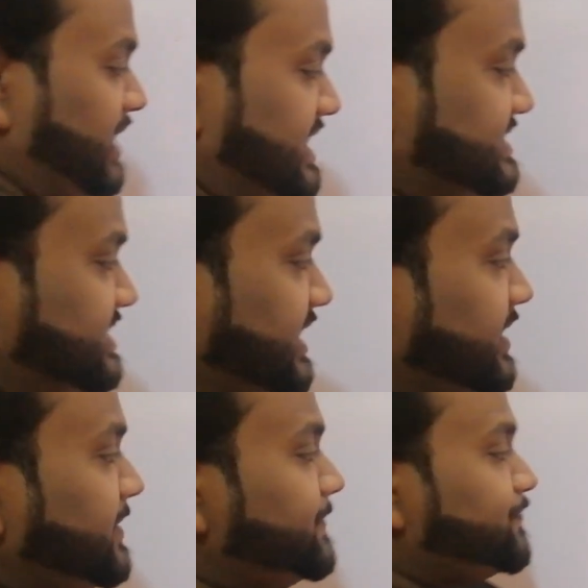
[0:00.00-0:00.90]
you can
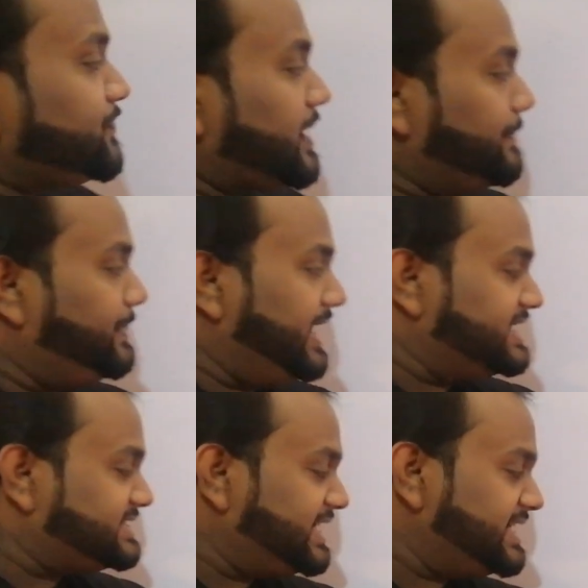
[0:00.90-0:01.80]
see,
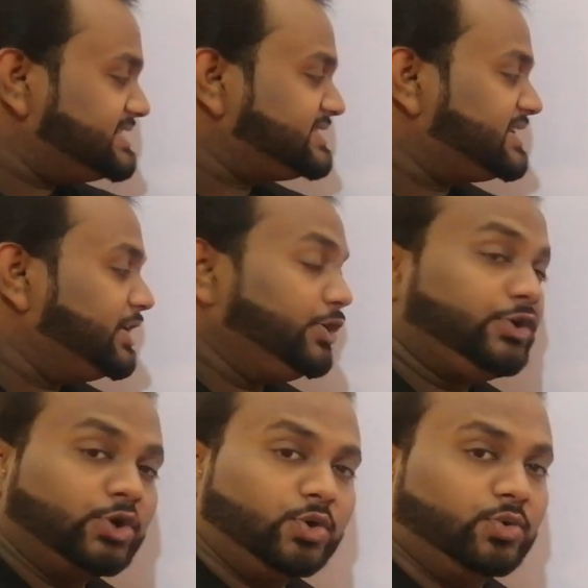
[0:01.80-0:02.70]
base is
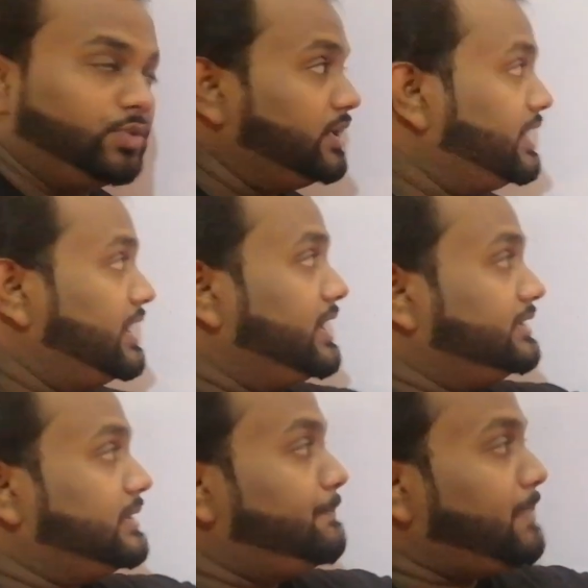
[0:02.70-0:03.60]
2.
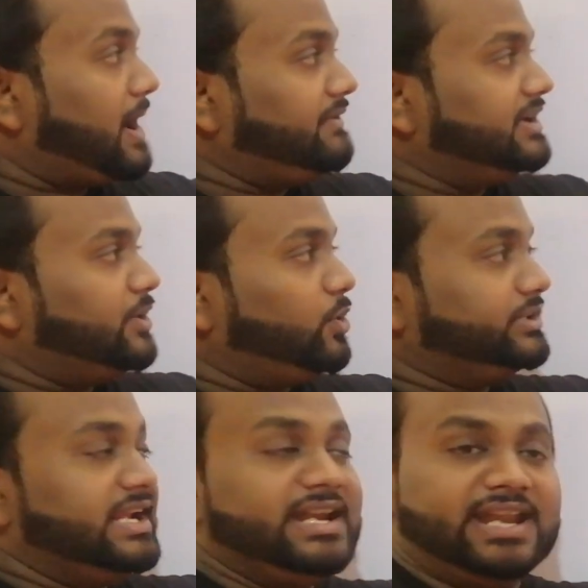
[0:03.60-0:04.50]
The power or
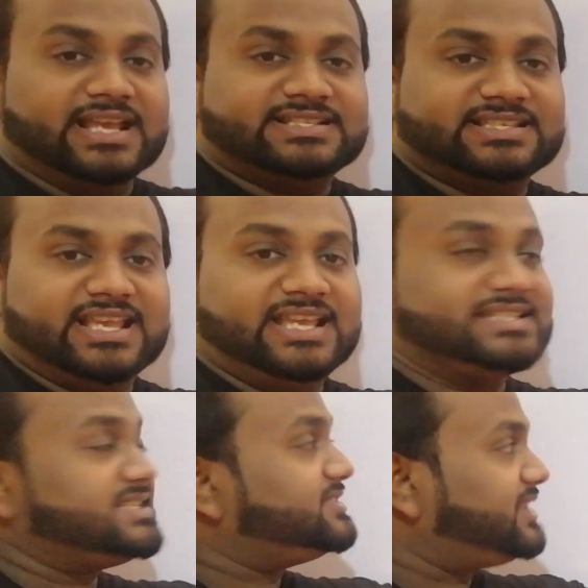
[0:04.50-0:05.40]
the index
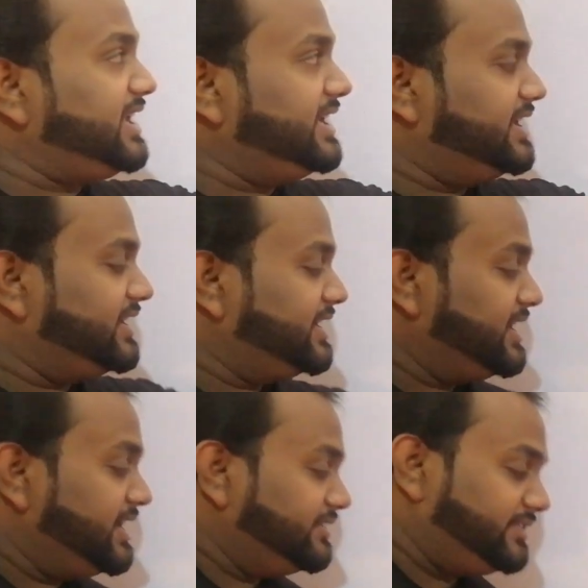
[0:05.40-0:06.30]
is 3.
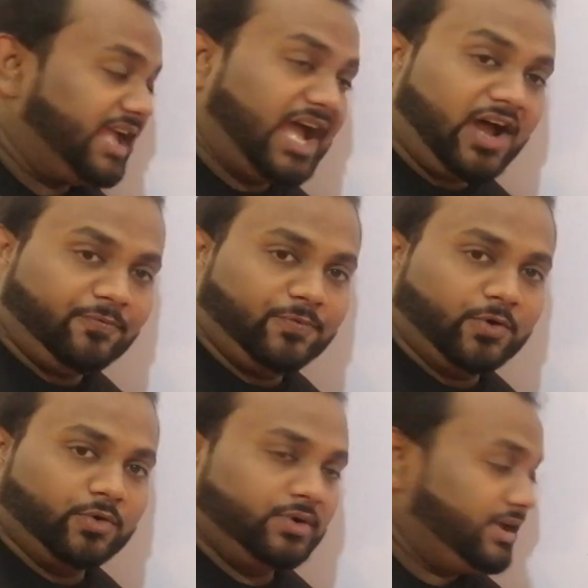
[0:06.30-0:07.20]

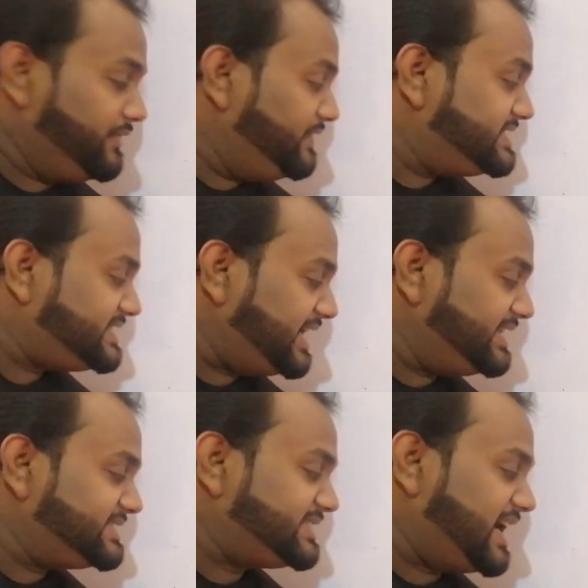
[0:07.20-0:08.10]
Therefore, we
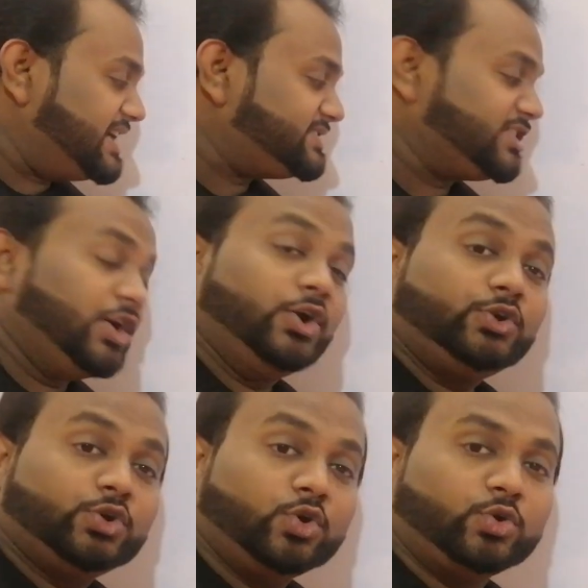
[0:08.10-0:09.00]
say this as
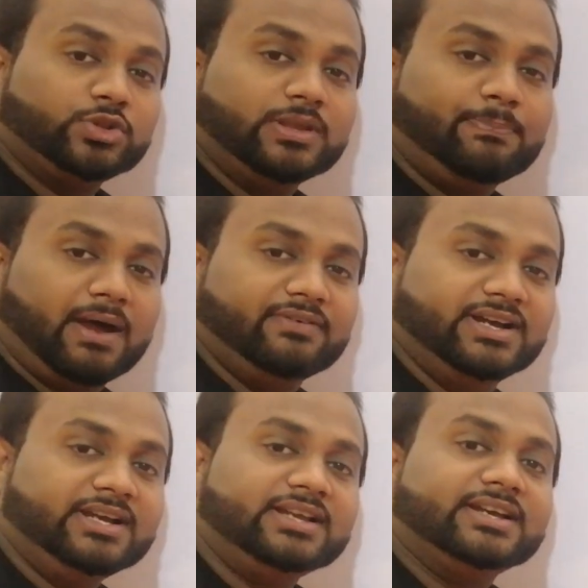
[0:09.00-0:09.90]
2 to the
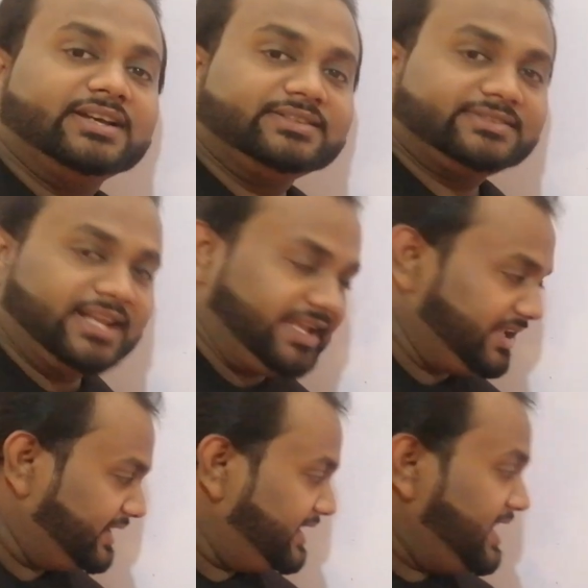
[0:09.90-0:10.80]
power
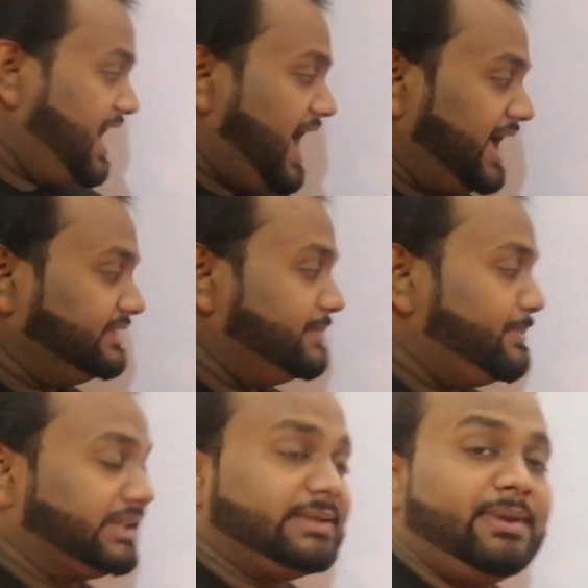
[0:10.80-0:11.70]
3. And
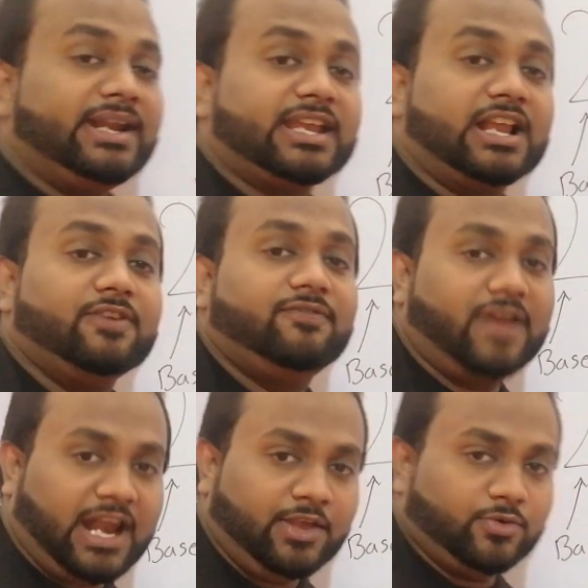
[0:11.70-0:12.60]
the mathematical
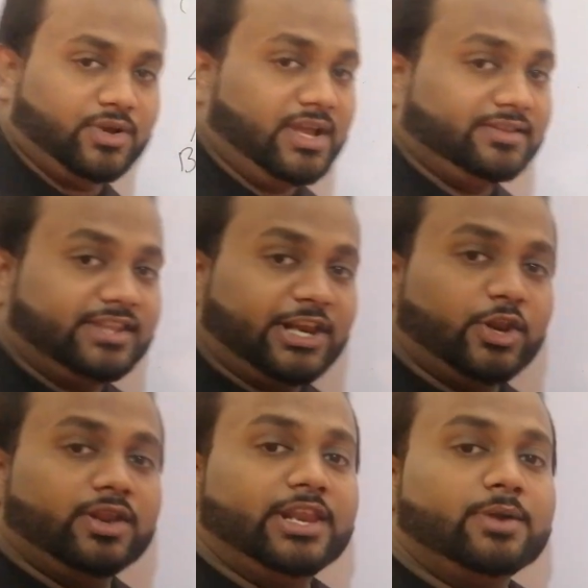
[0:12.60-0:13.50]
value, the
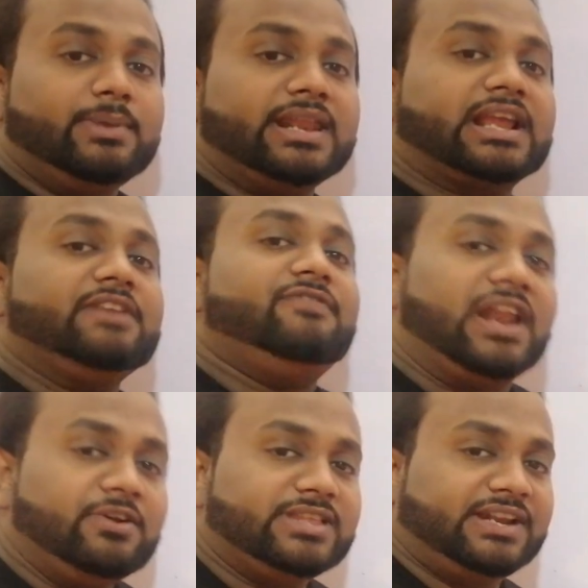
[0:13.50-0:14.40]
numerical
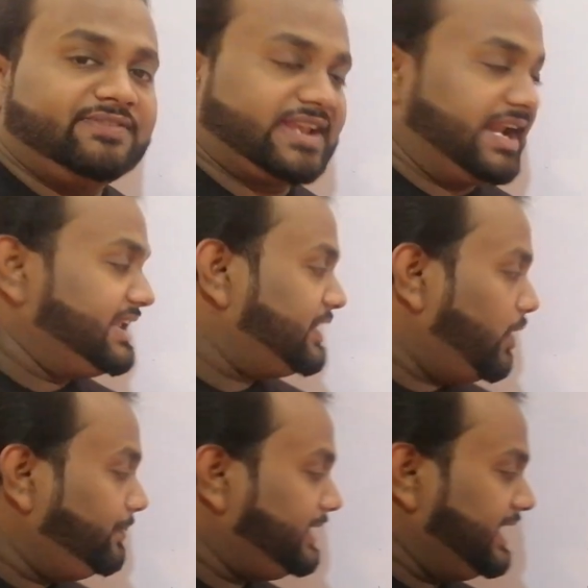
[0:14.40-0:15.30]
value that we can
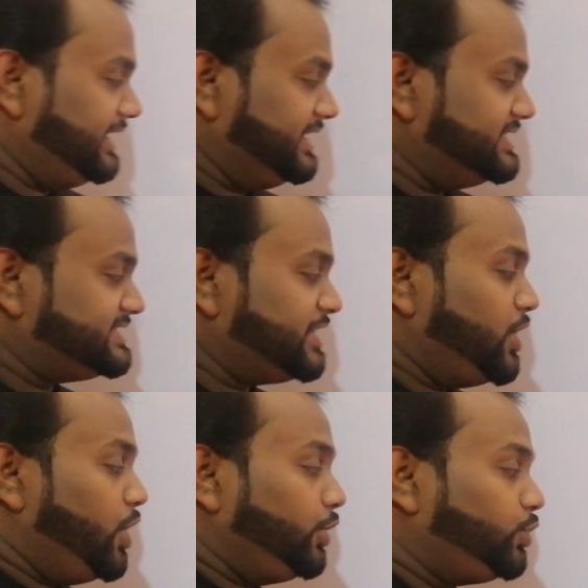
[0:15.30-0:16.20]
obtain is
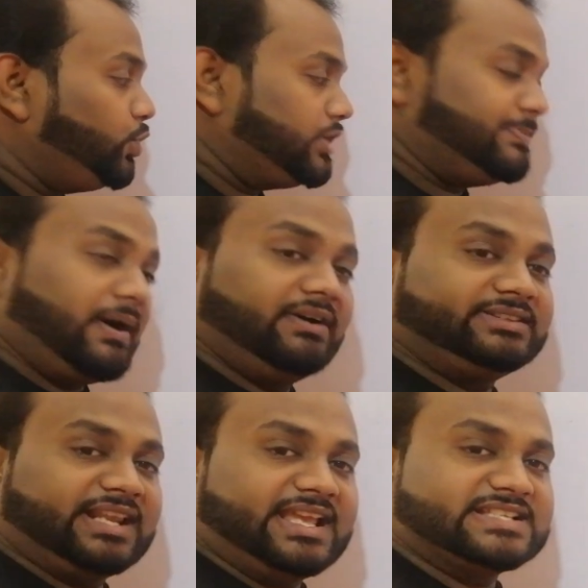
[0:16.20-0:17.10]
2 to the
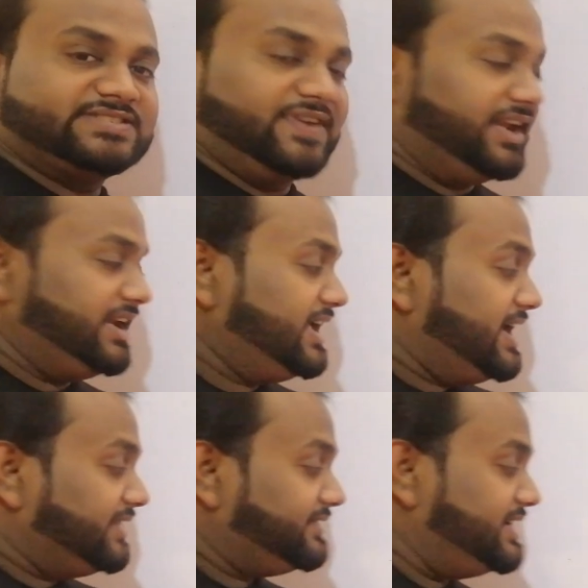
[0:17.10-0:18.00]
power 3 is
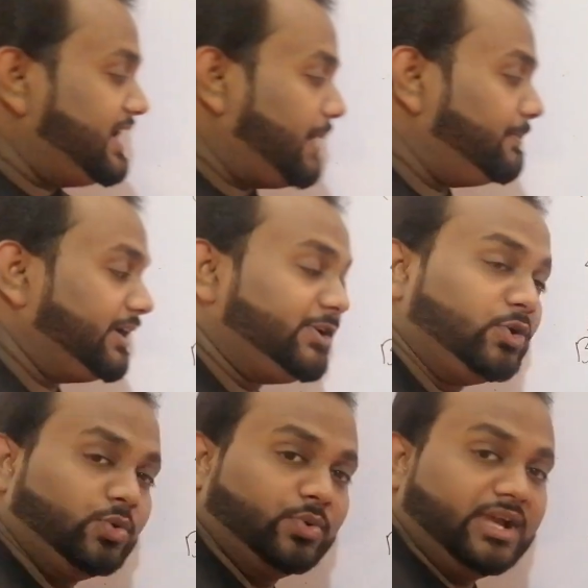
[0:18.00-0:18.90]
when the number
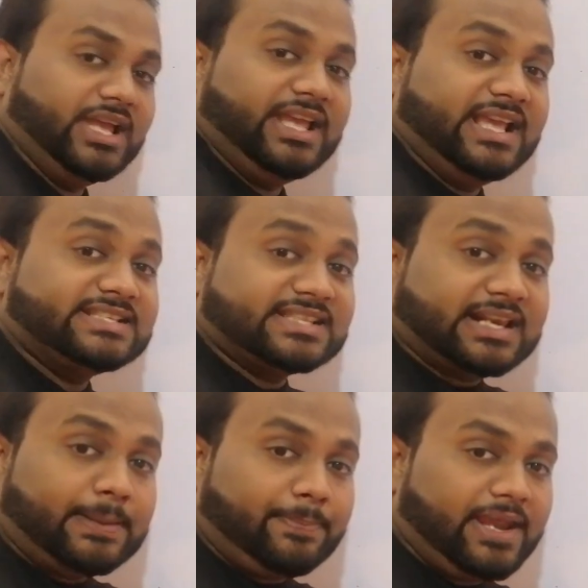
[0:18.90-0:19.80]
2 is
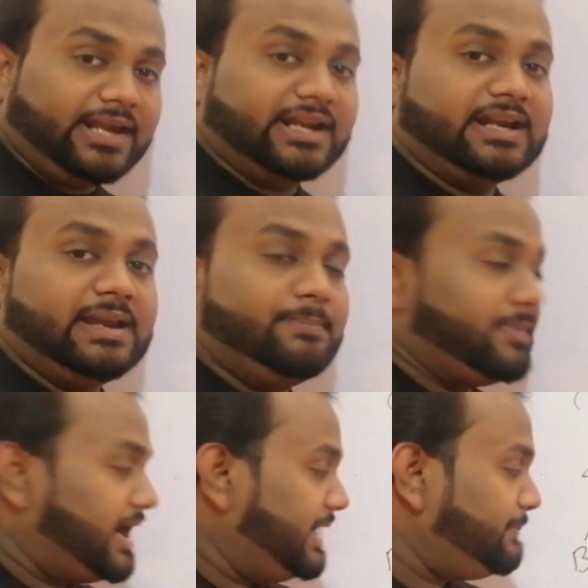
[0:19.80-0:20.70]
repeatedly
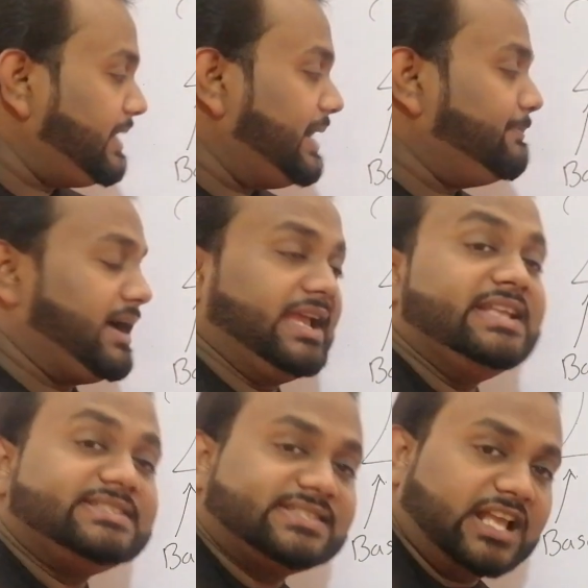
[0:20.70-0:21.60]
multiplied by
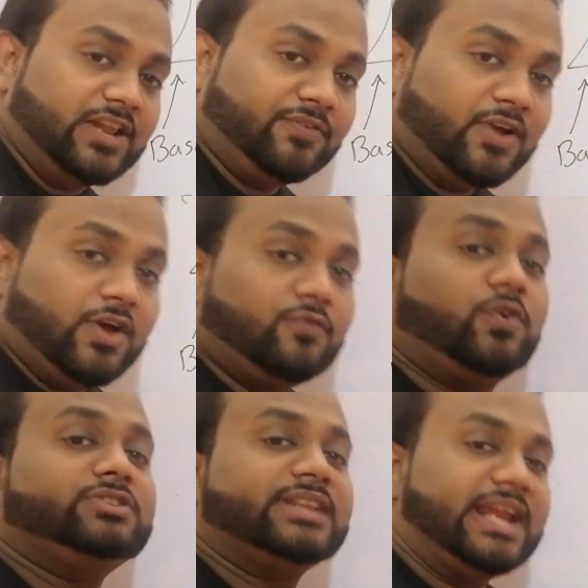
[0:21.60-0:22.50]
itself
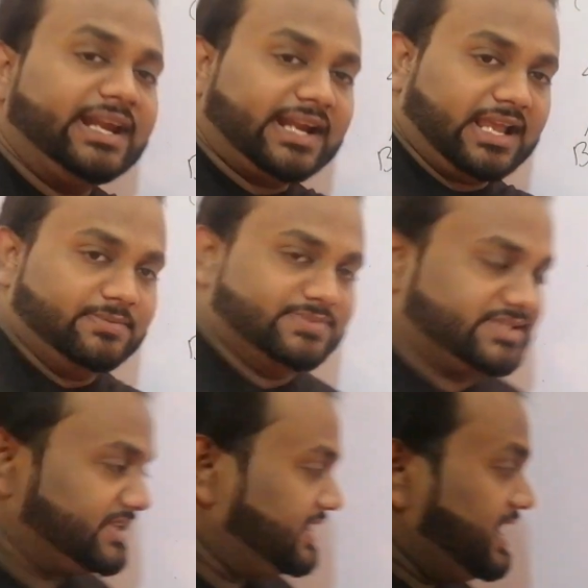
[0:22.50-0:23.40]
for 3
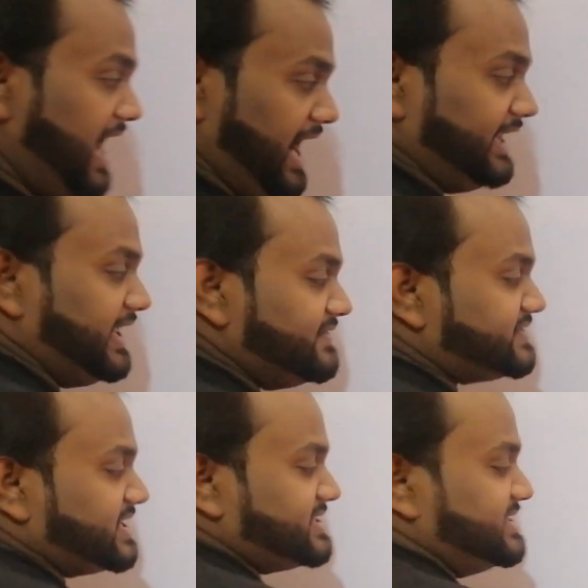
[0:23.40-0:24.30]
times and
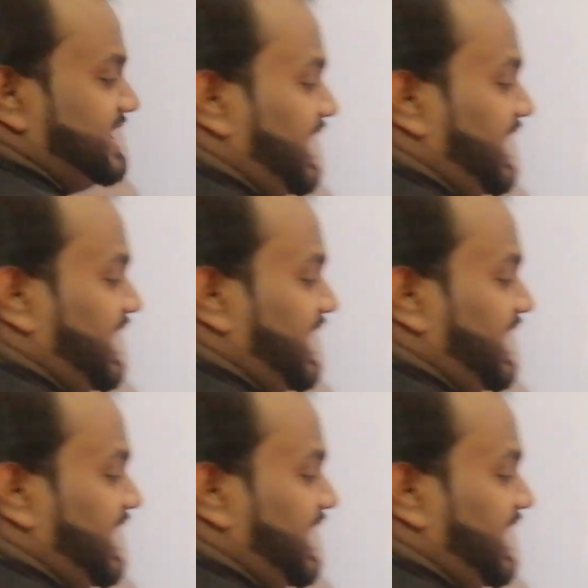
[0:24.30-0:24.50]
gives us the